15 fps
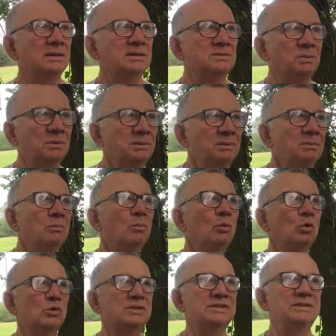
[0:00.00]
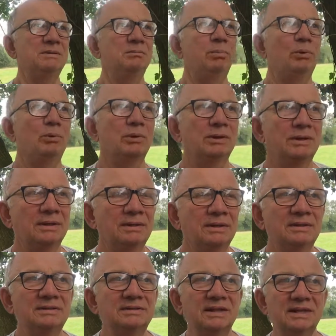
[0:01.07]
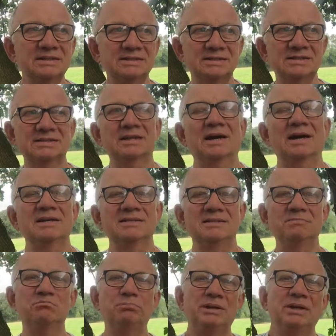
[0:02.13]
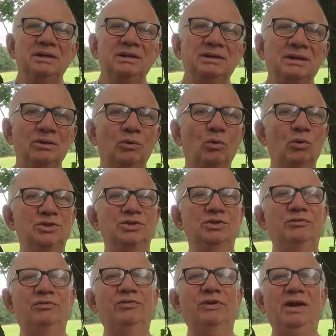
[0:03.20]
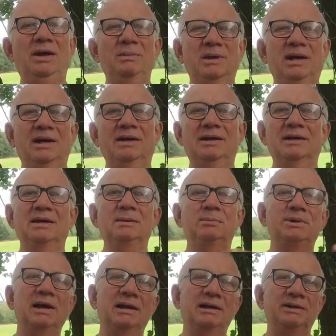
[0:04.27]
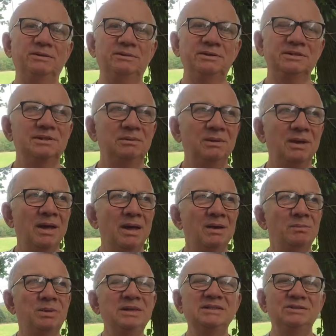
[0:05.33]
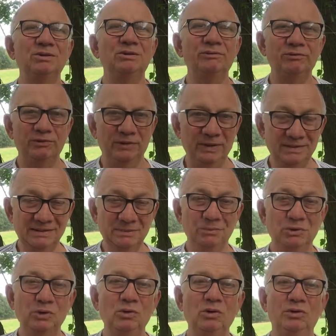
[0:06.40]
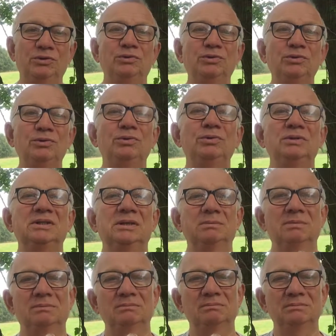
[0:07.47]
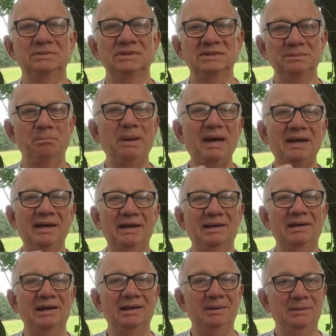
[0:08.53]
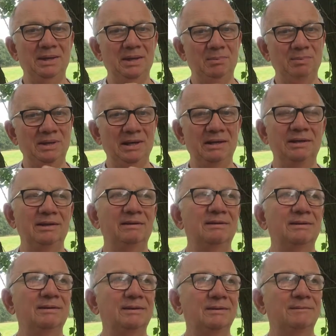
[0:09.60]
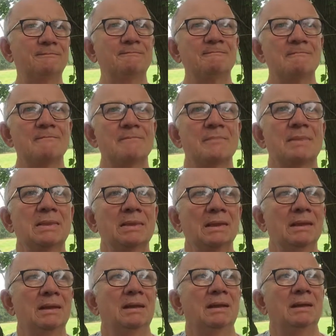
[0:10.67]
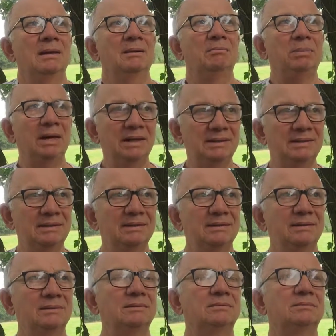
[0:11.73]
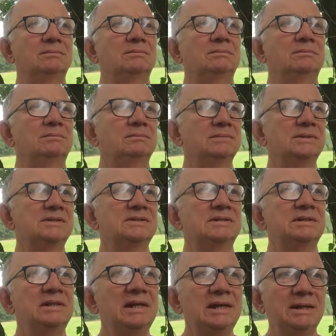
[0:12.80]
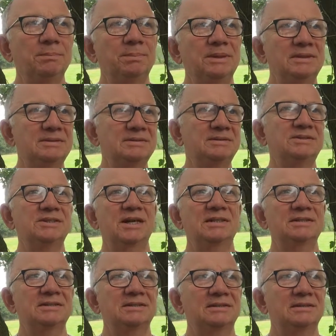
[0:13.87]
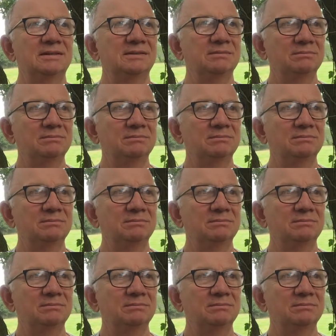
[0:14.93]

one of the most important things. Exercising, breathing, hold your frame, like I keep telling you this thing. Please don't forget them, you got to do them. It's a packet, like I keep telling you, you know. But sleep is just